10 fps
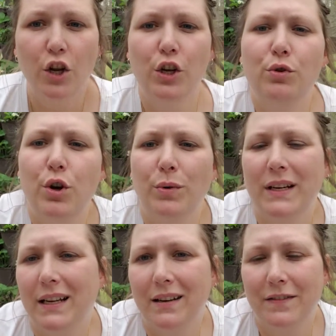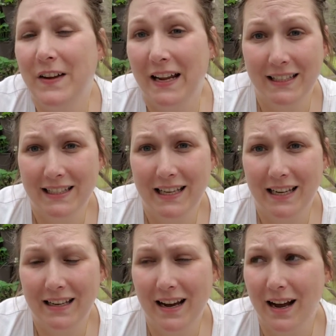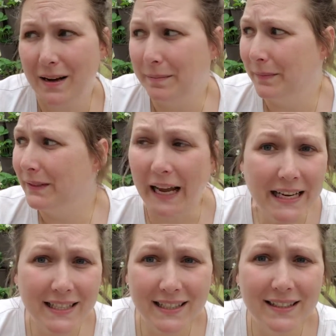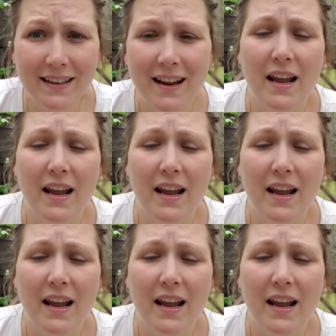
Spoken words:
You don't need fancy lights.